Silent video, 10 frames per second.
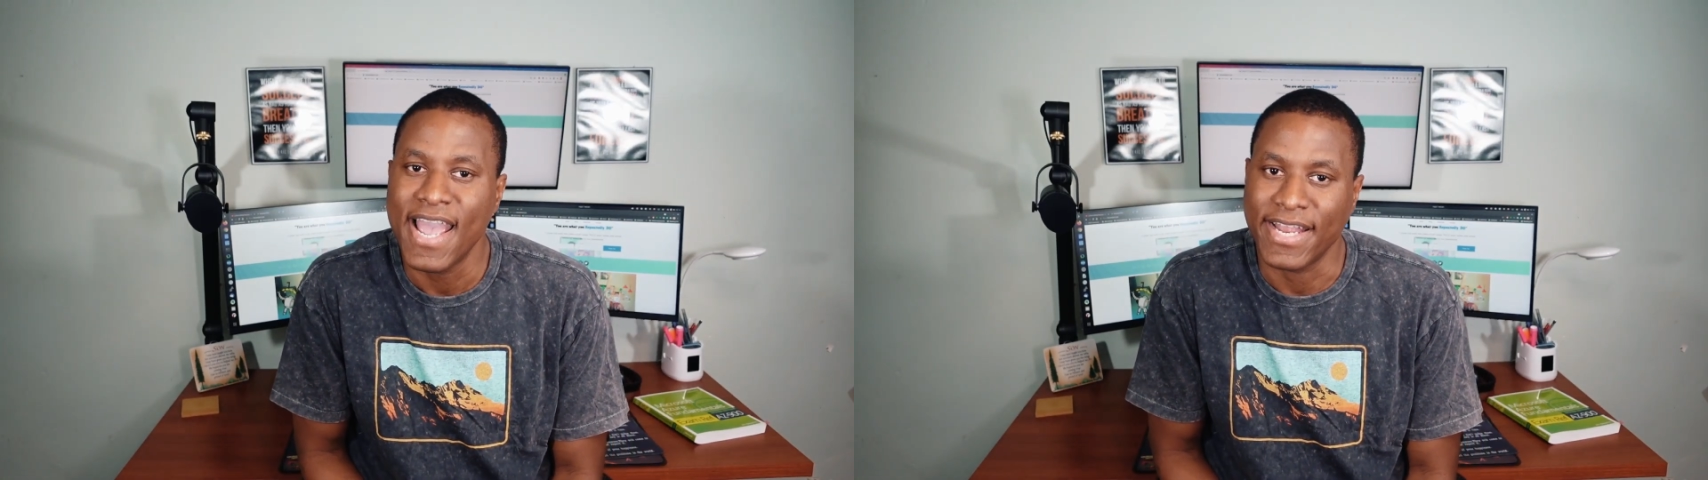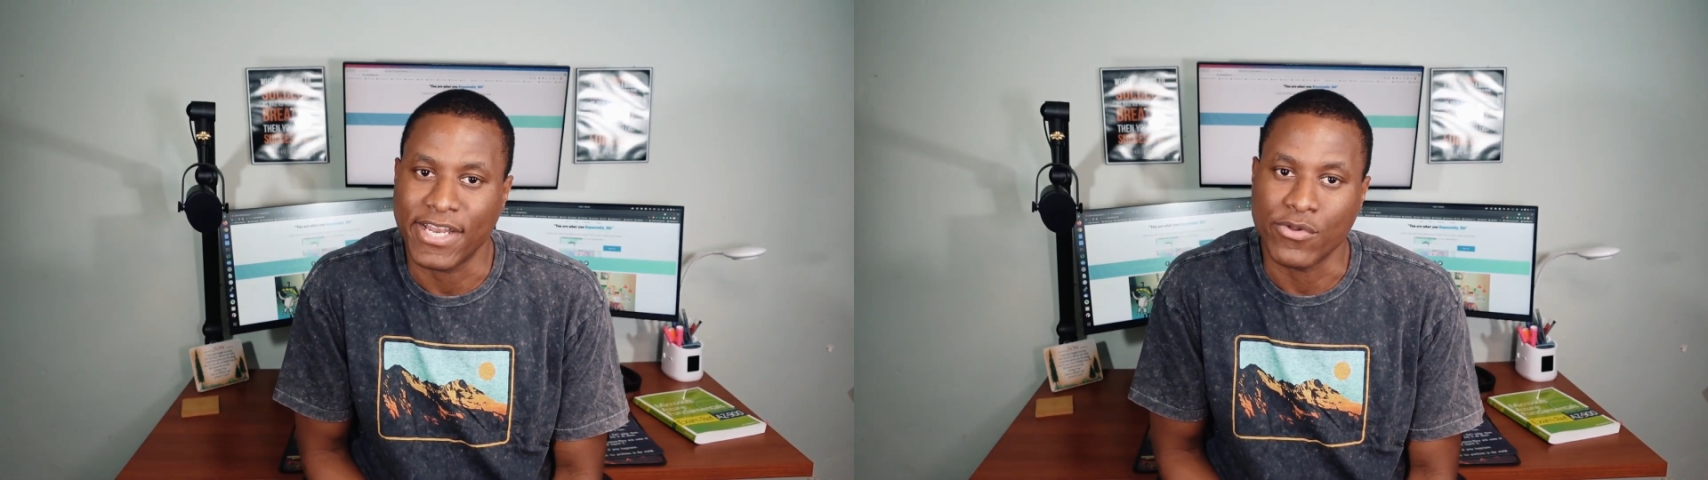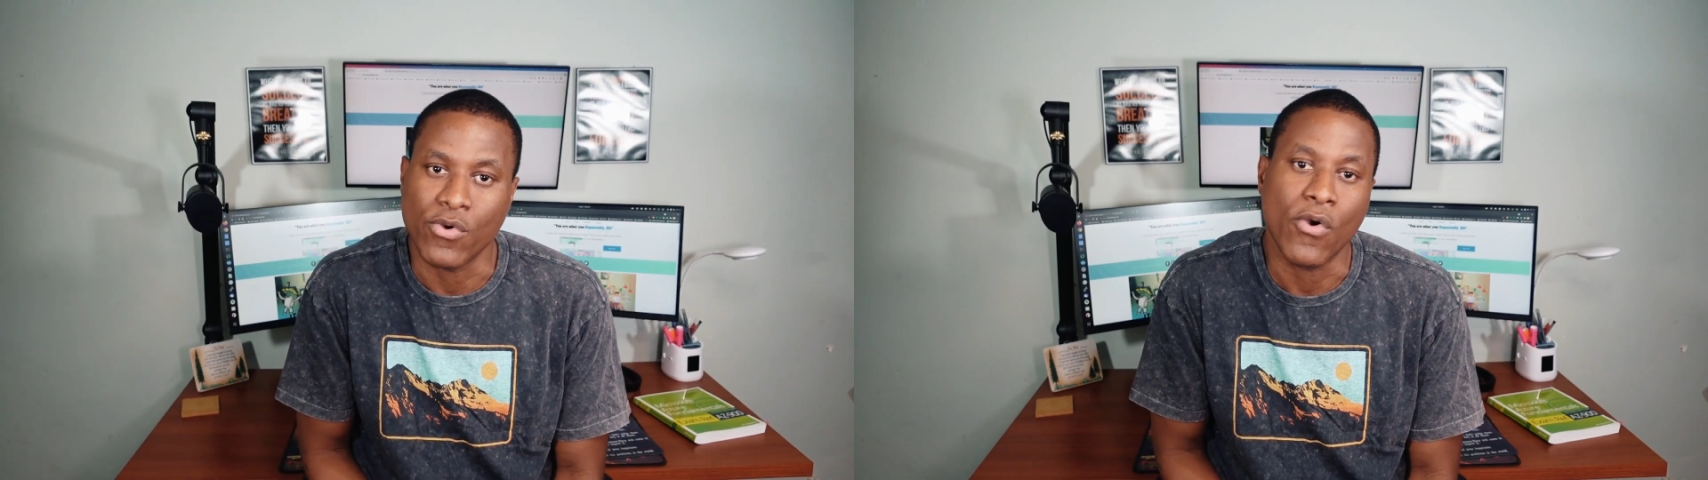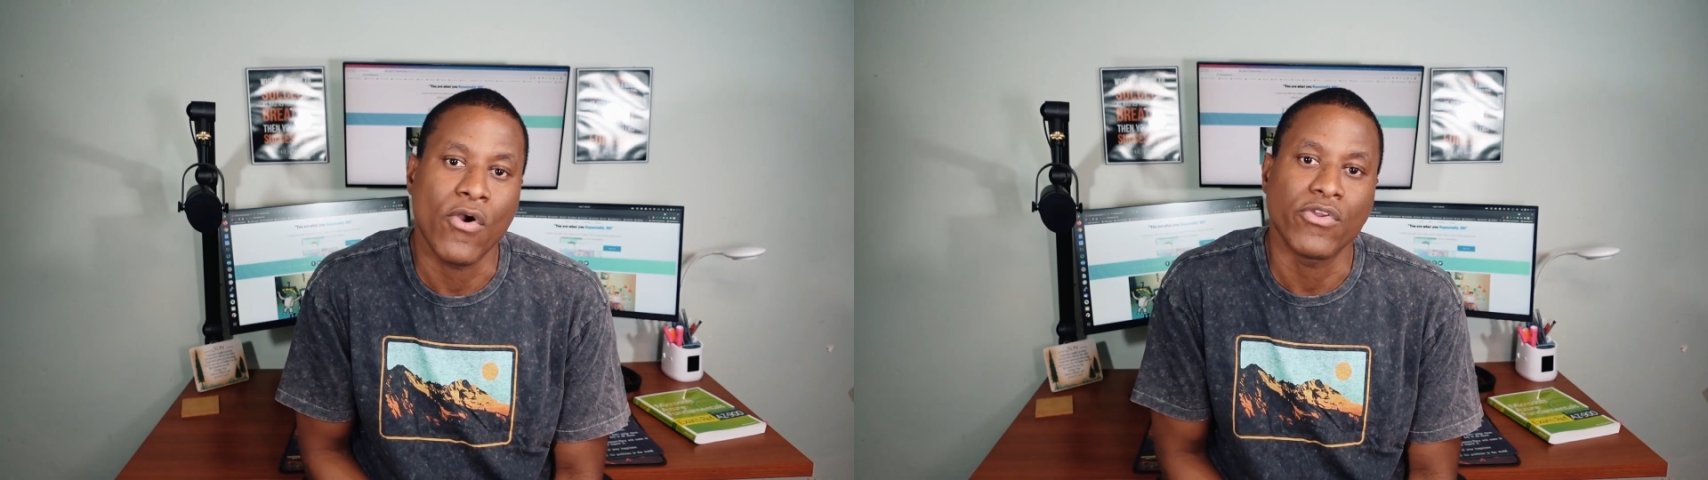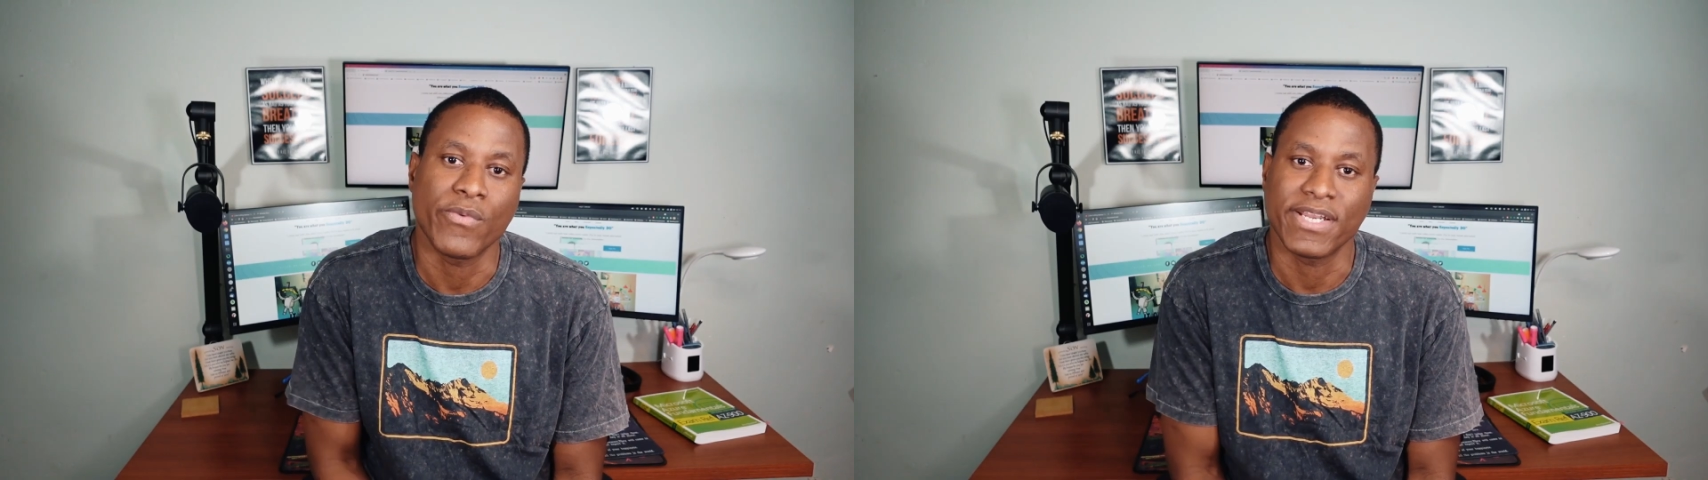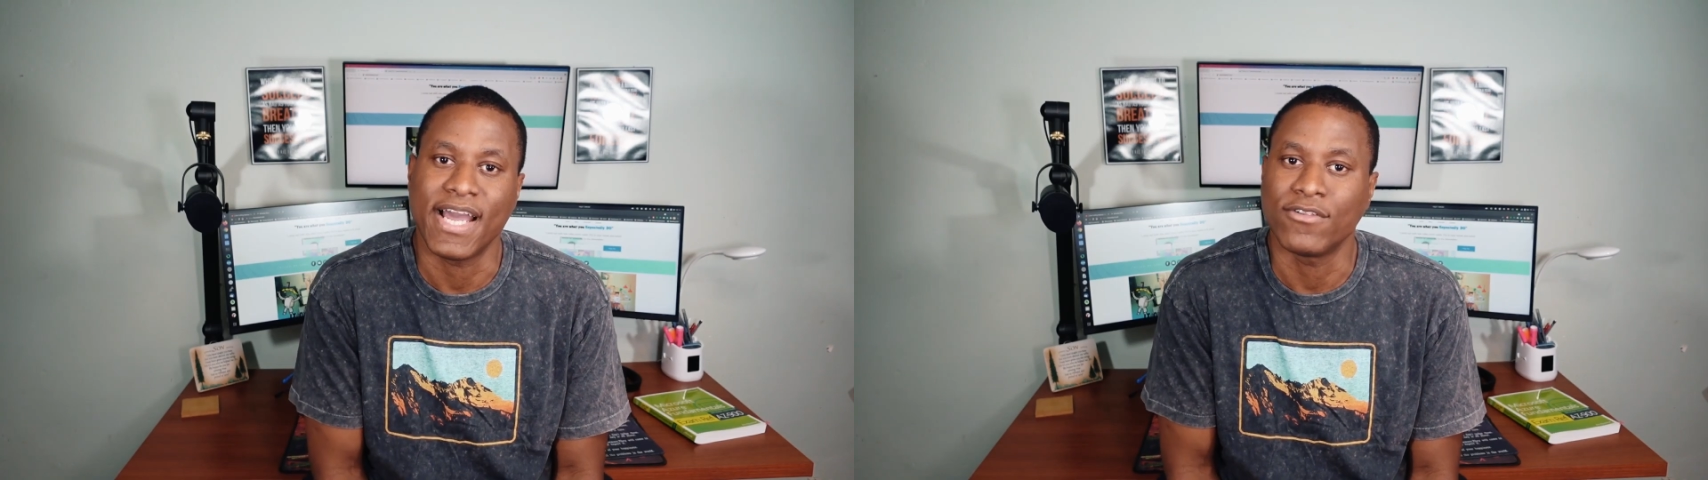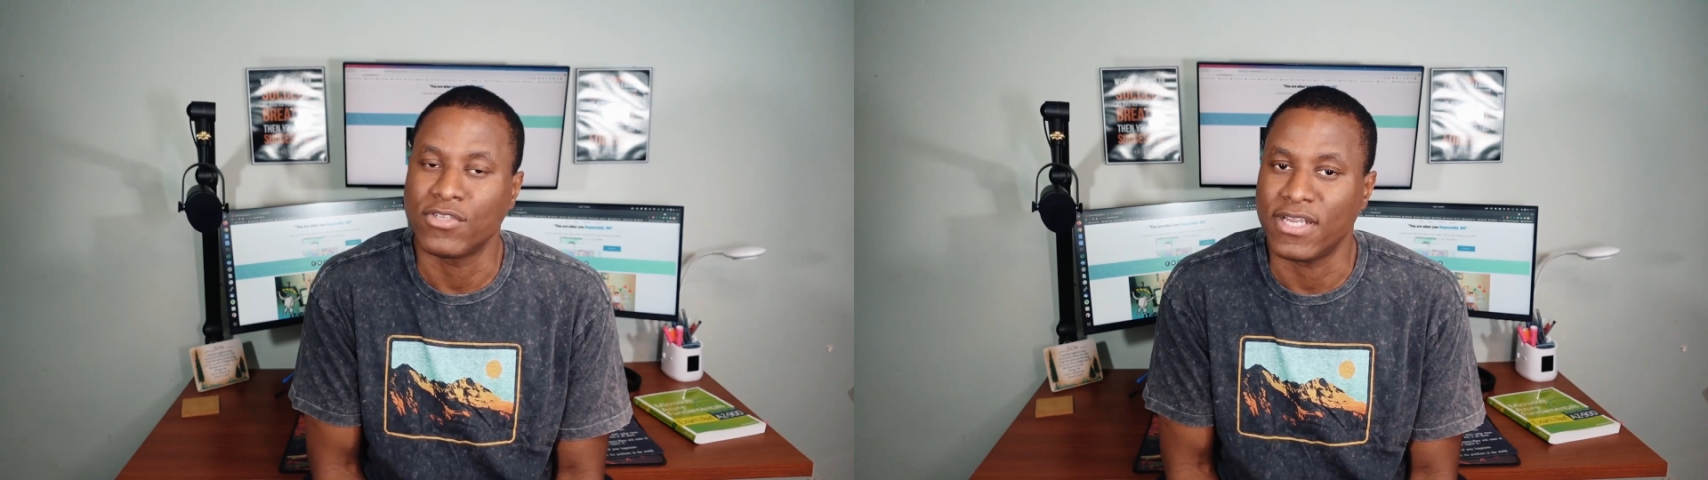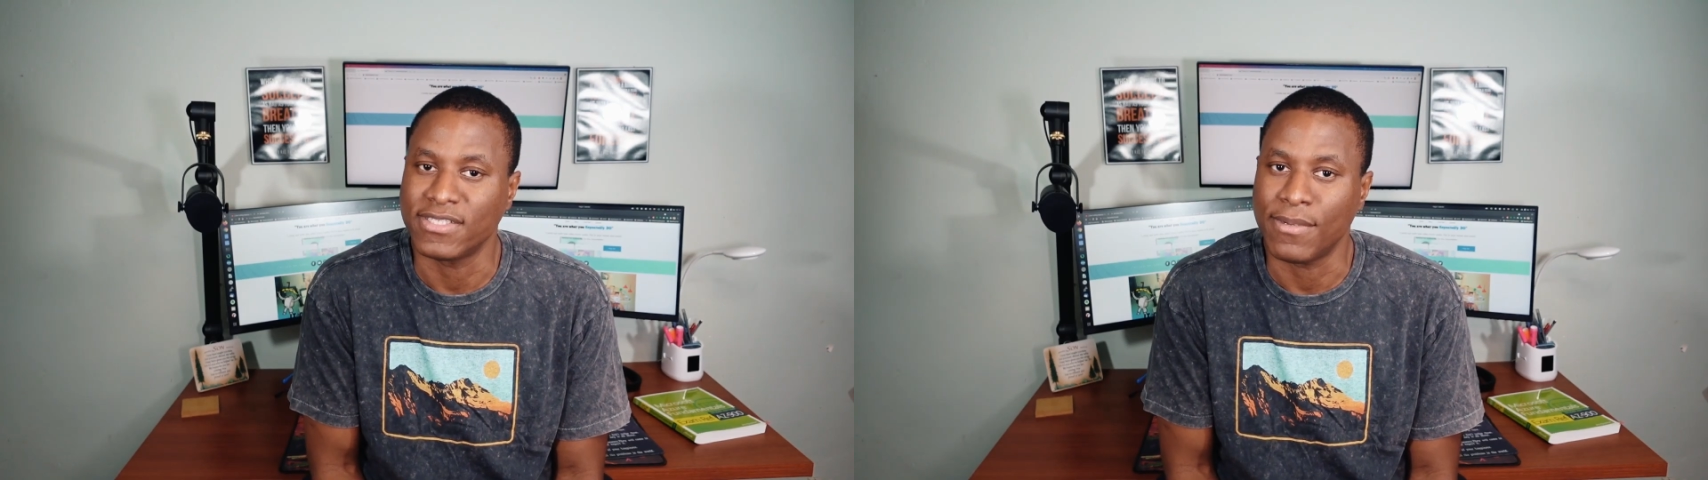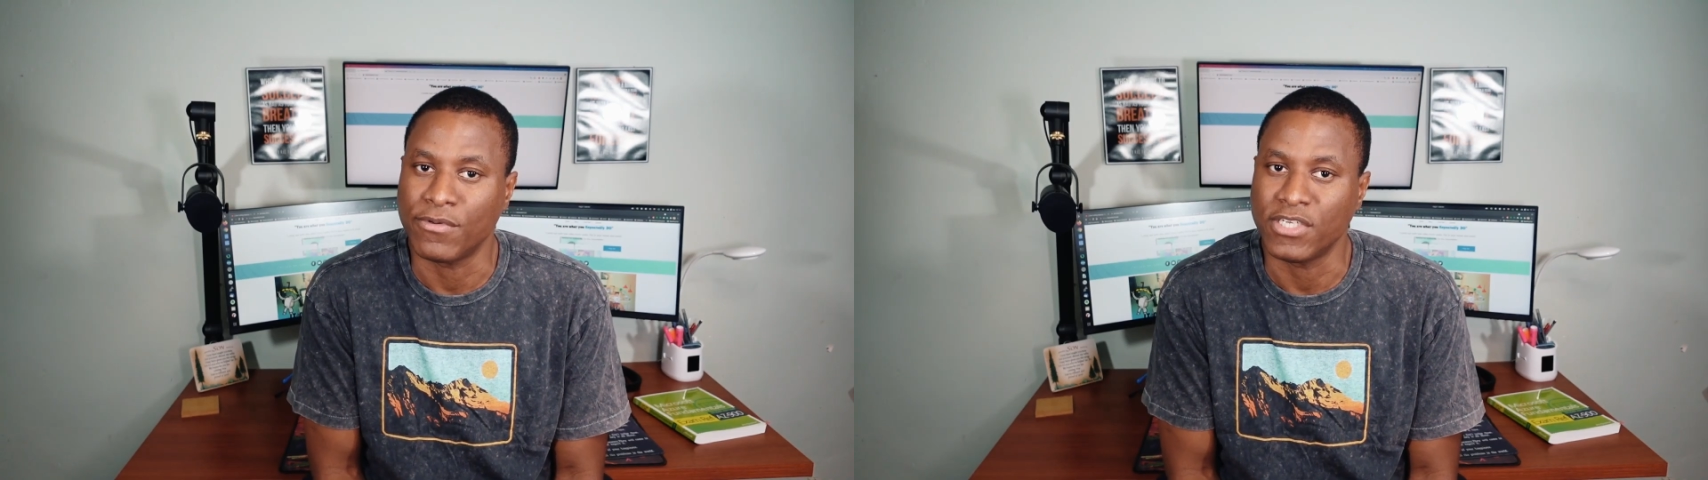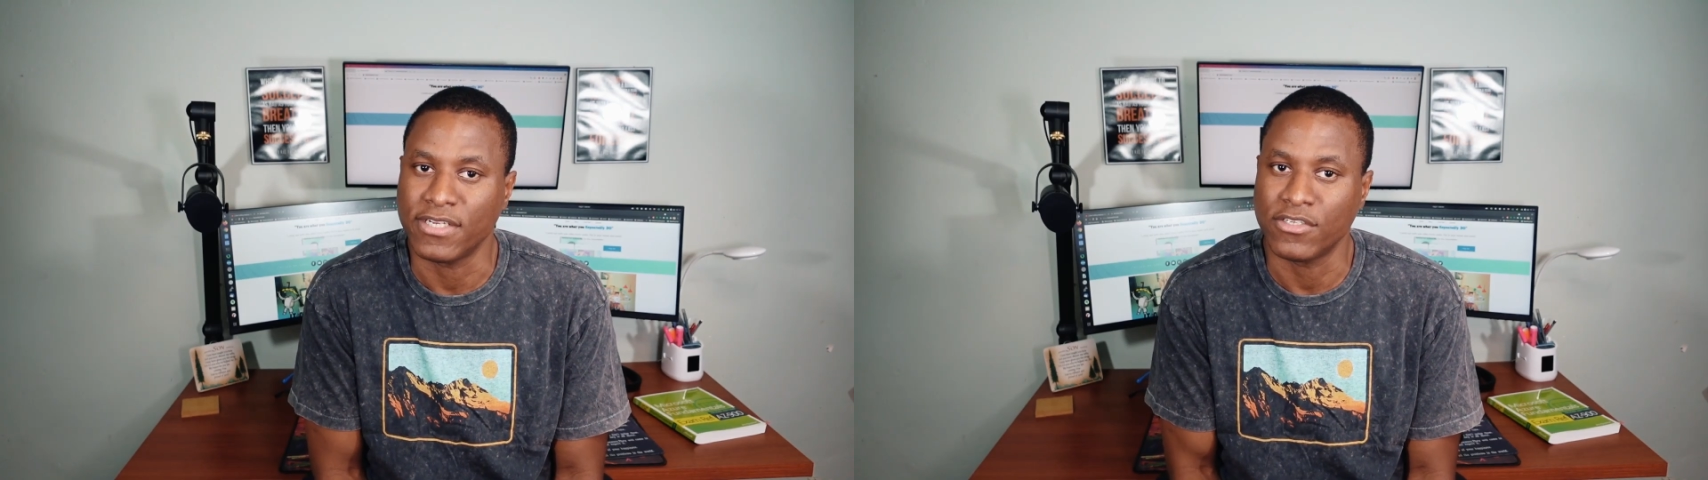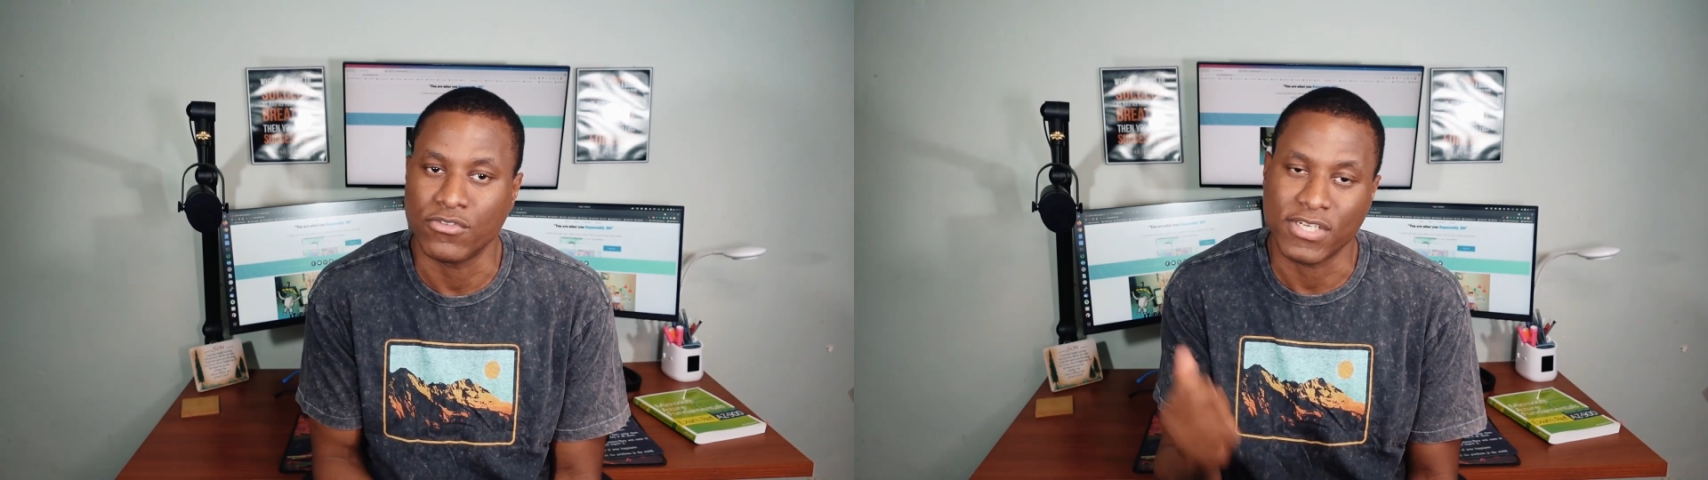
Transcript: and then go all the way down to the exam objective.